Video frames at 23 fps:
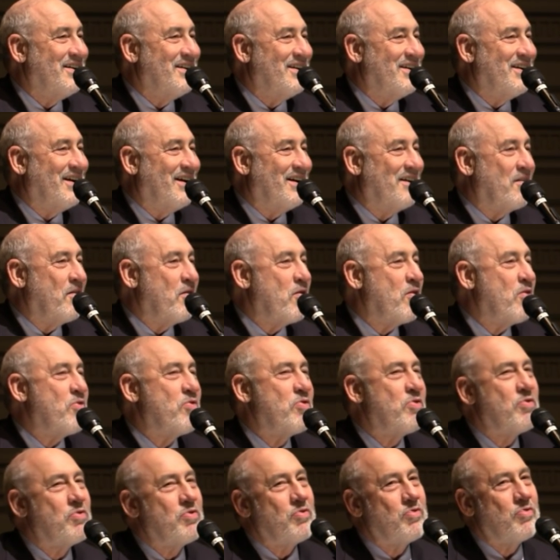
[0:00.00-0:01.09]
uh,
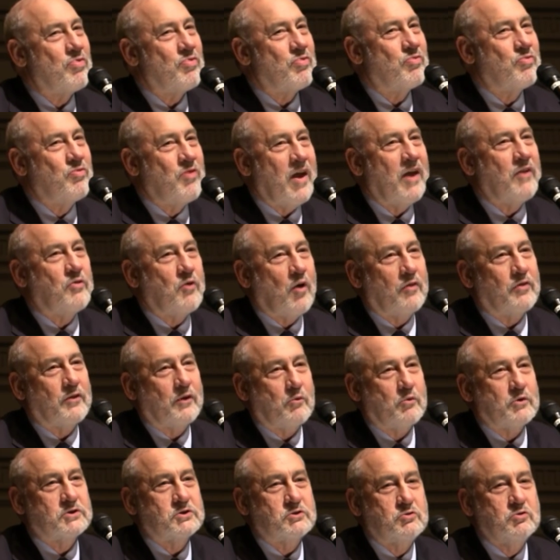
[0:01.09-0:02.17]
they thought there
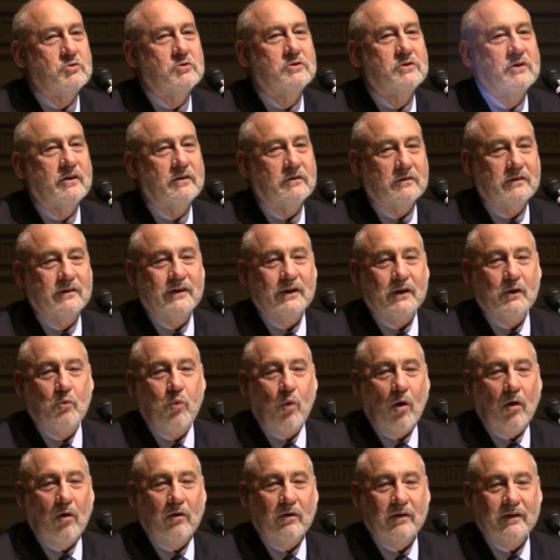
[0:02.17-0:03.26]
was too little
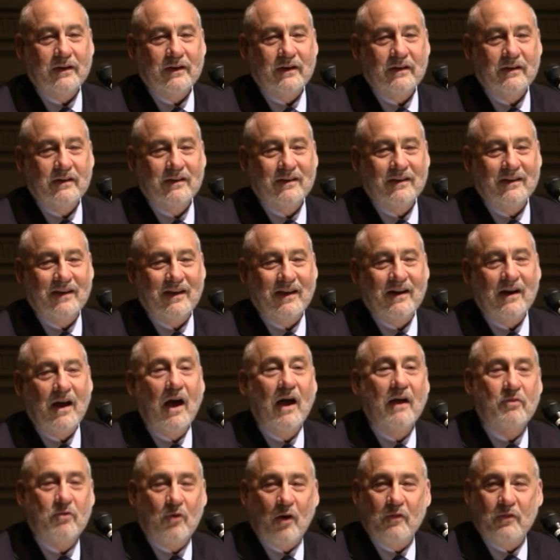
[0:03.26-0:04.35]
inequality, and
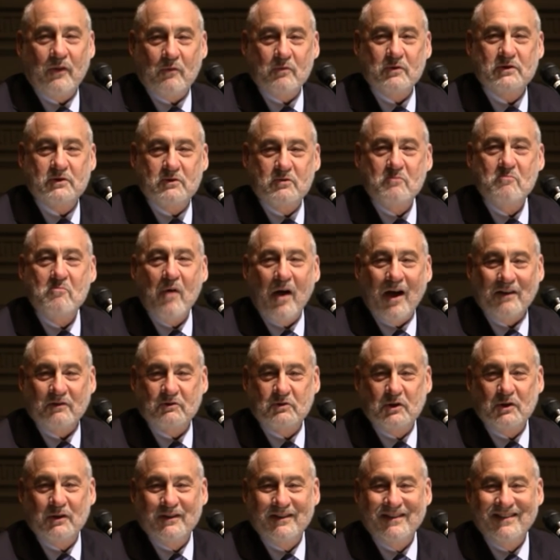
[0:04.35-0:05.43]
I thought there was too much.